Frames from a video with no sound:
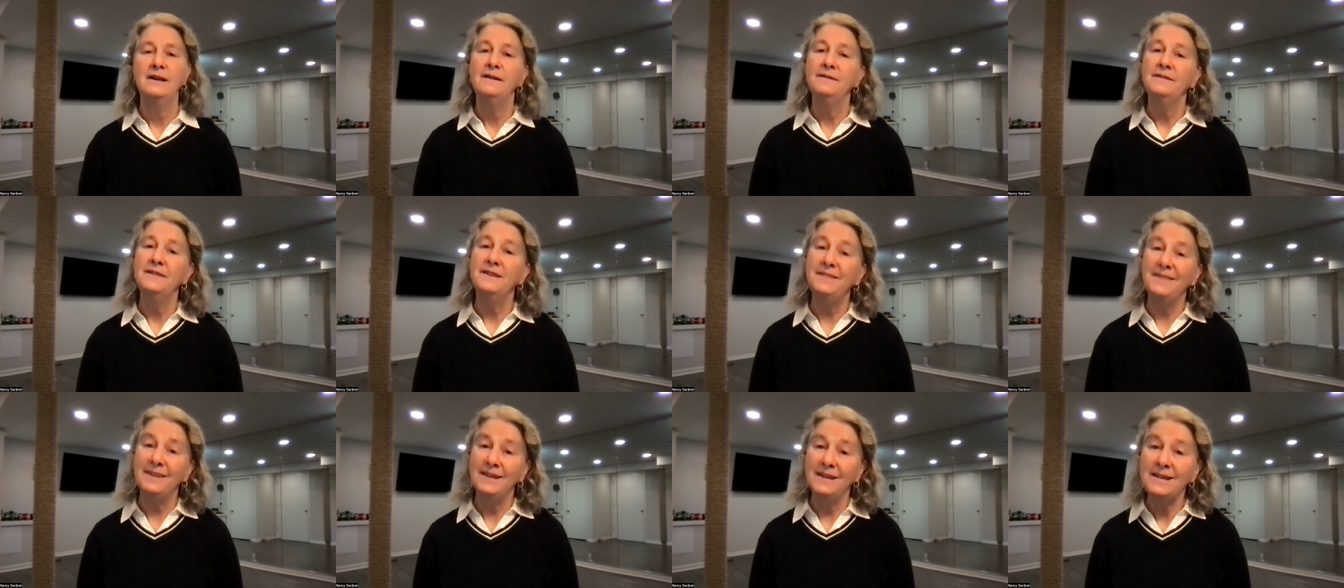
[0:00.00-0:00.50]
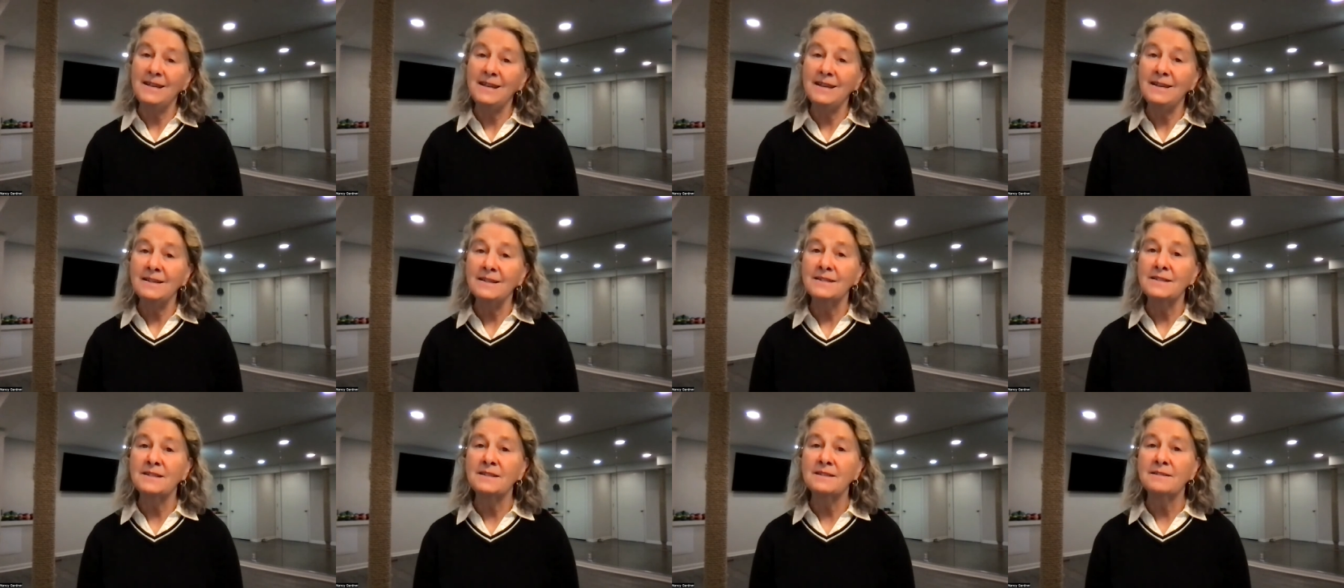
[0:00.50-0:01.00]
The thing
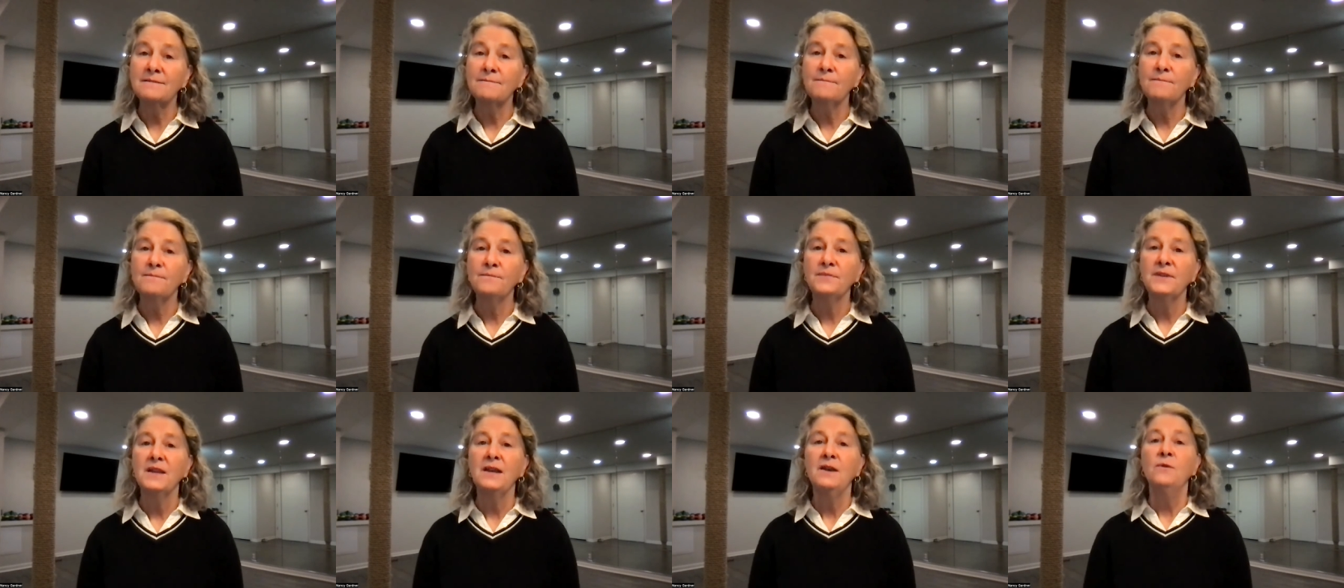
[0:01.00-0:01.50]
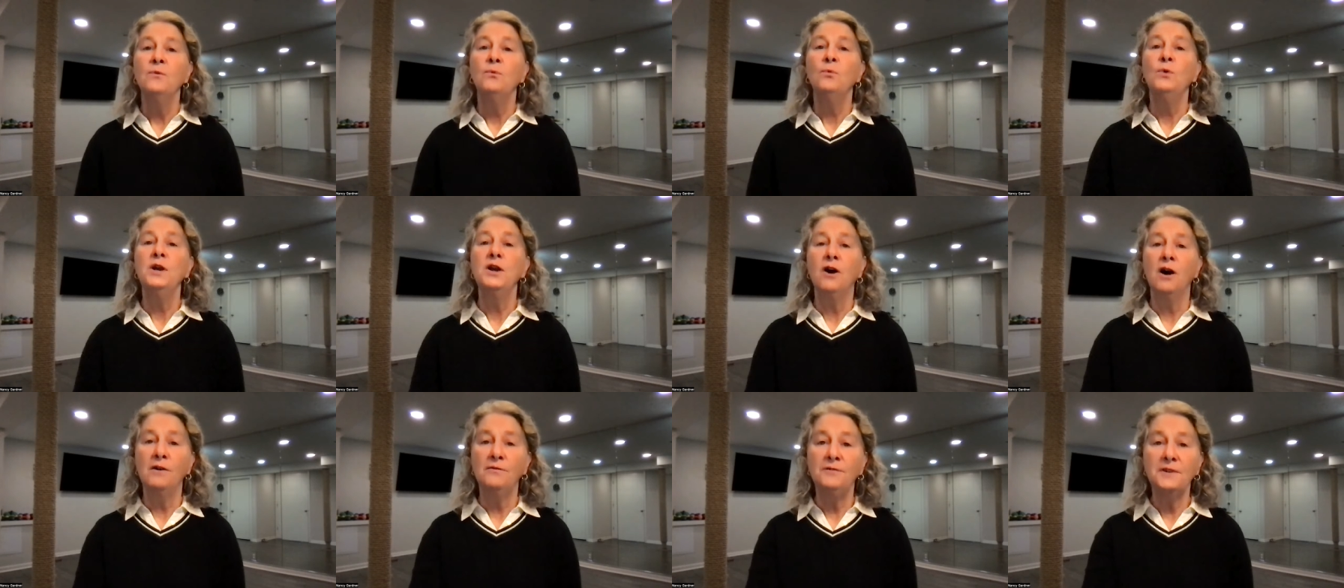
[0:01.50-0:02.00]
is,
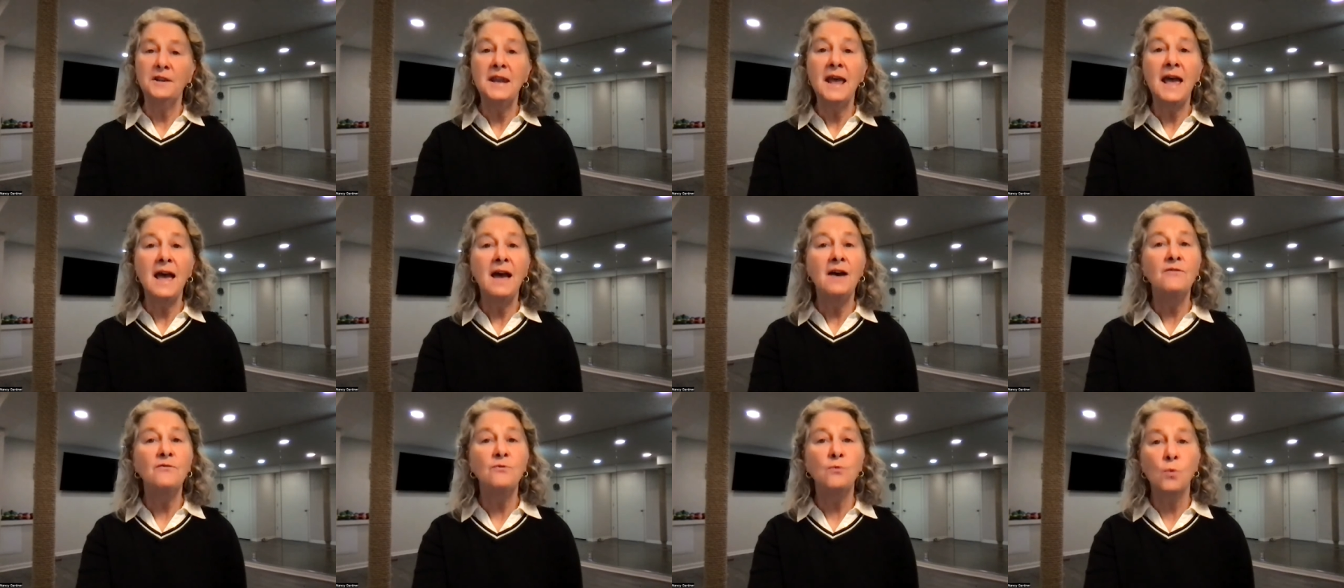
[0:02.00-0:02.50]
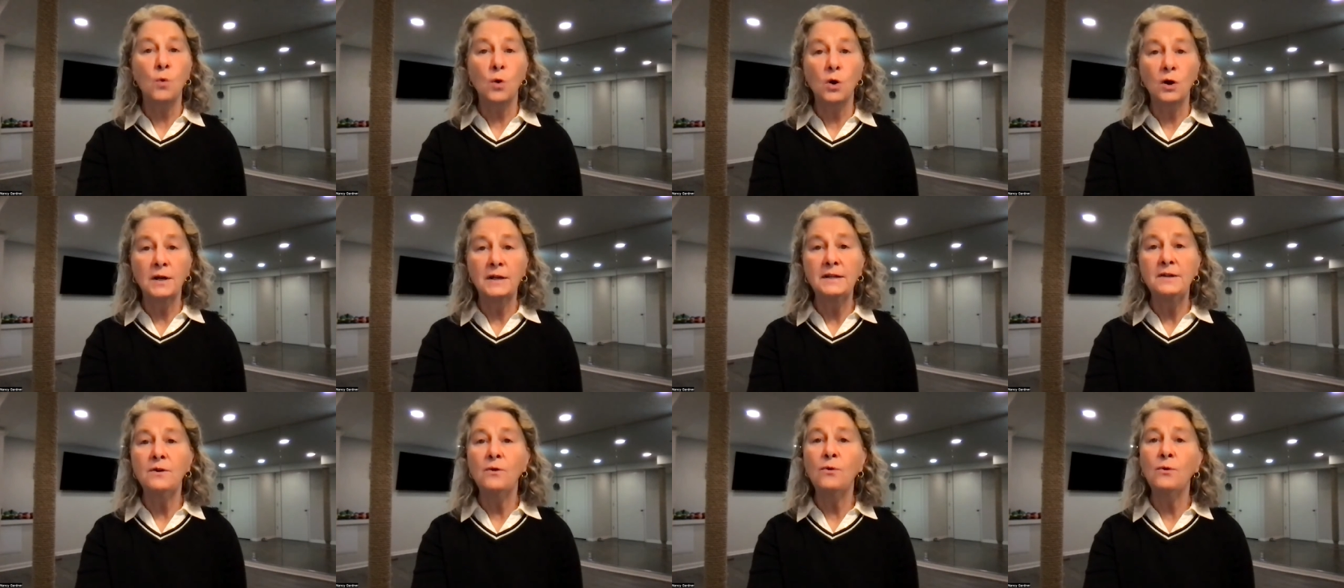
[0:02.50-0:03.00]
we often have
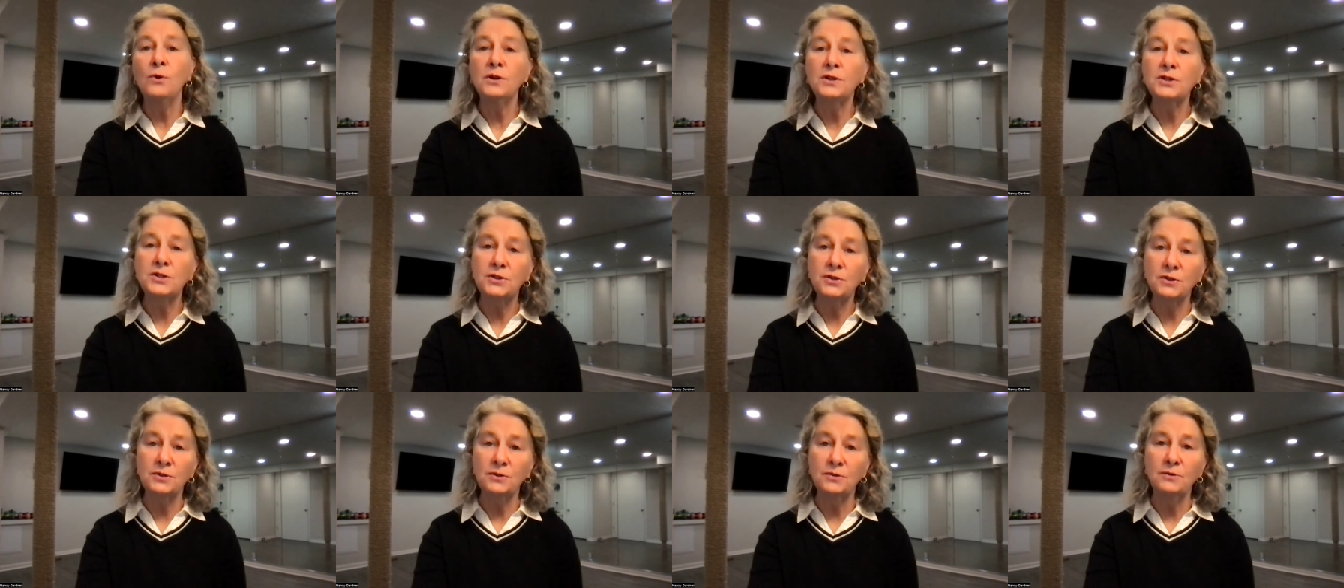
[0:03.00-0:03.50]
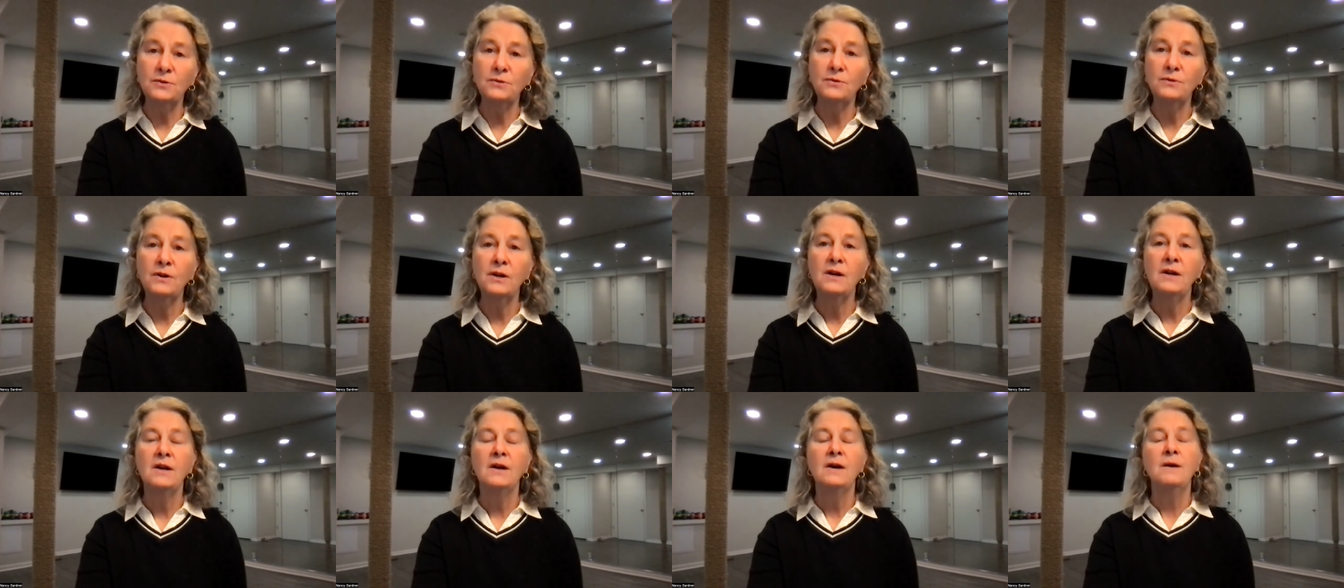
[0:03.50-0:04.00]
one or
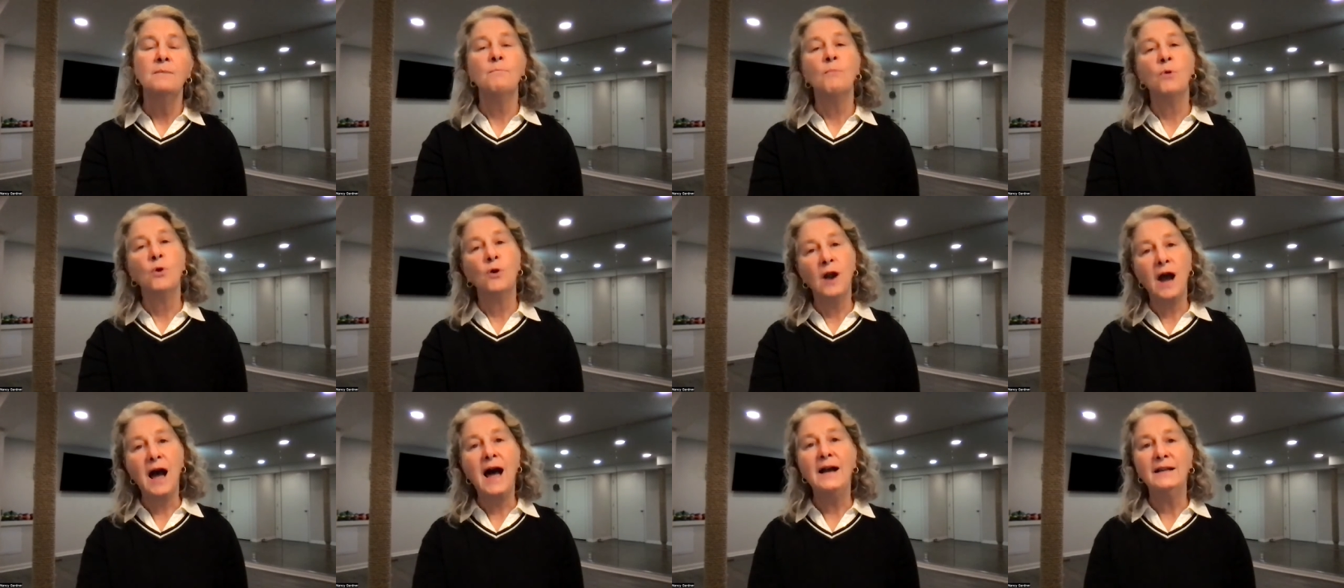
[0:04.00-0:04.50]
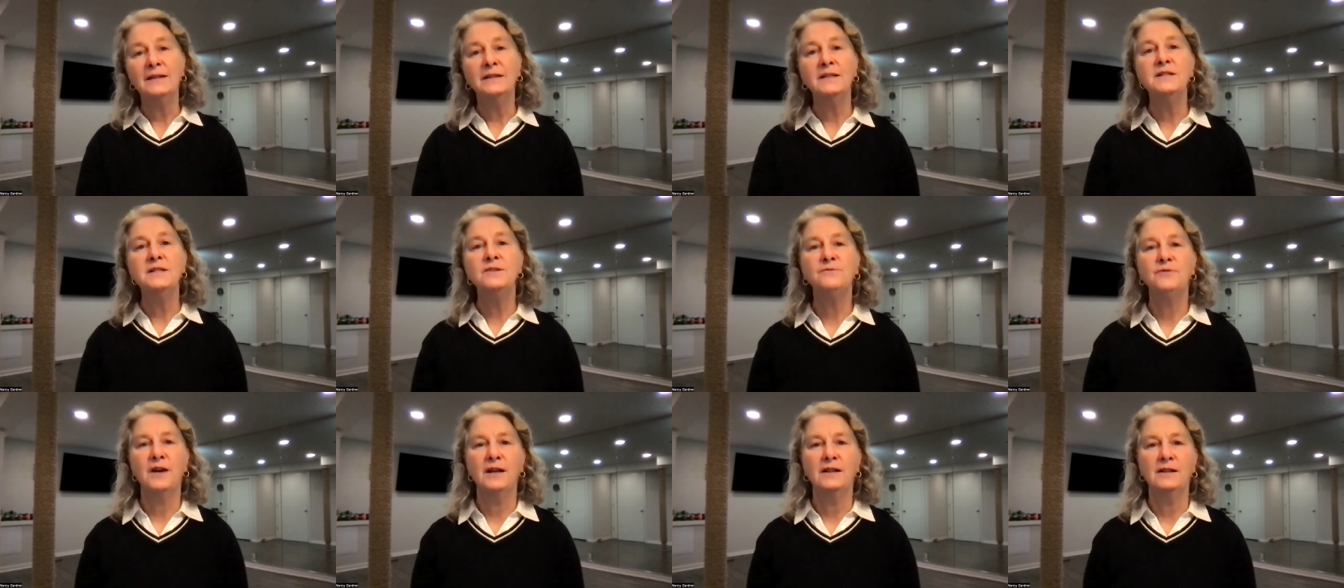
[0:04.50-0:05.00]
two more highly
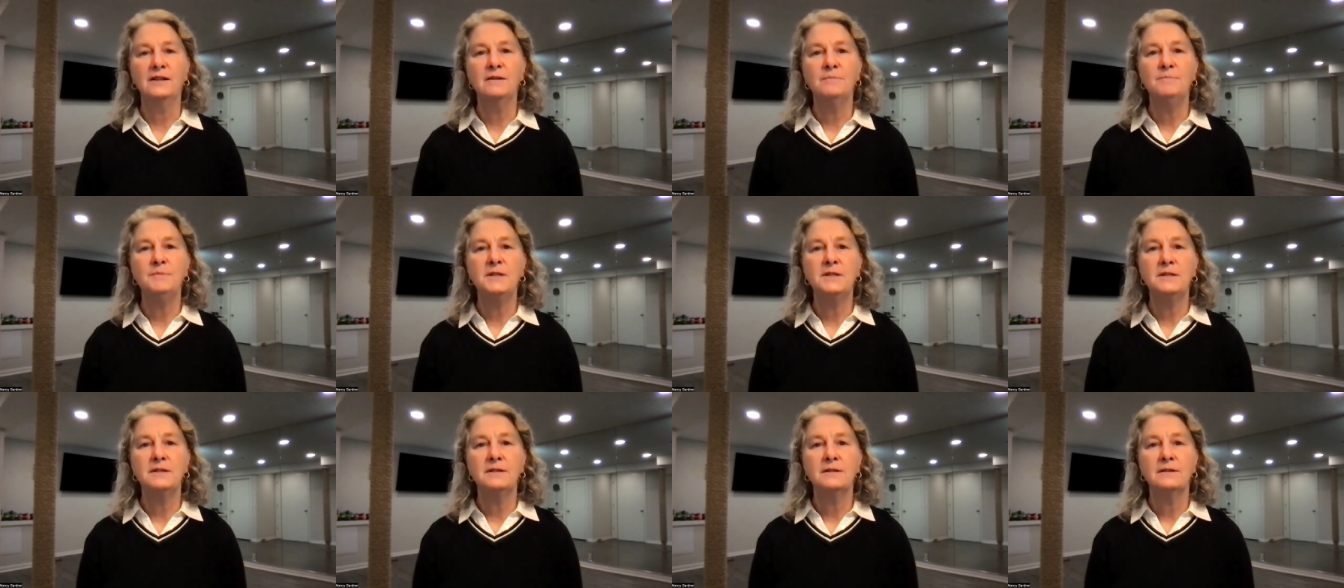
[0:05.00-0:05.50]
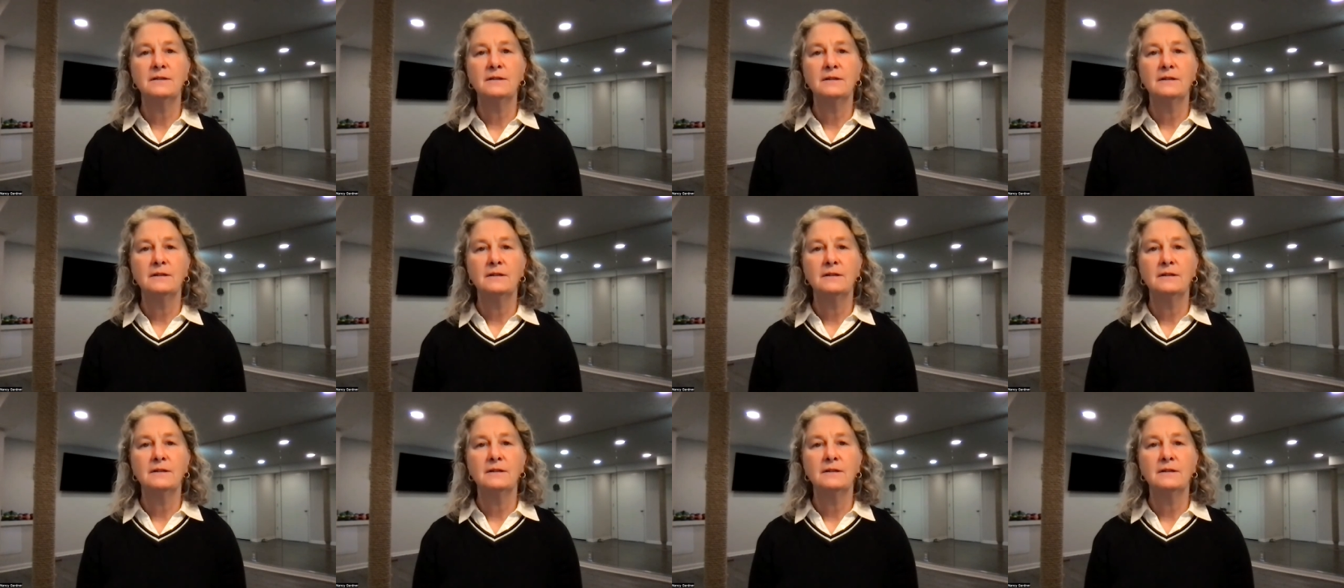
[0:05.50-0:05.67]
developed